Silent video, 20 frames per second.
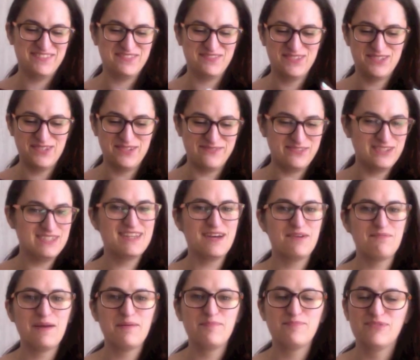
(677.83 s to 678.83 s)
So those are
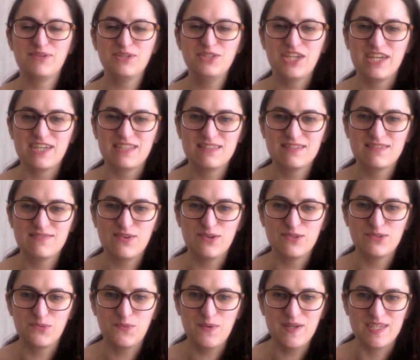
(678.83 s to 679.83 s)
my projects for
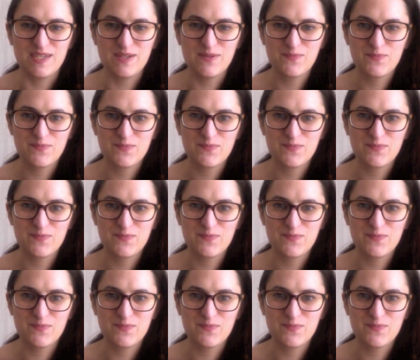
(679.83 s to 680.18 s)
the week.